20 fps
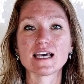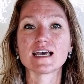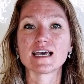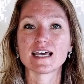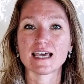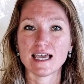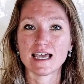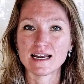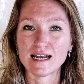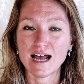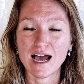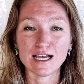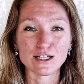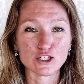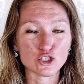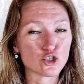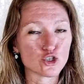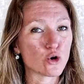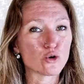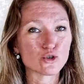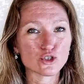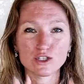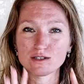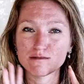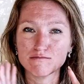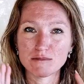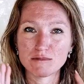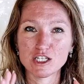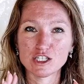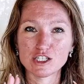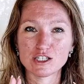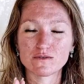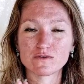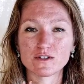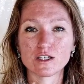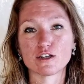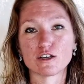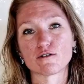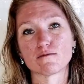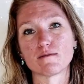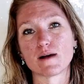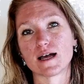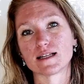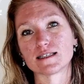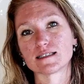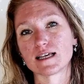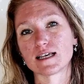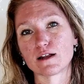And I don't just mean shifting your mindset,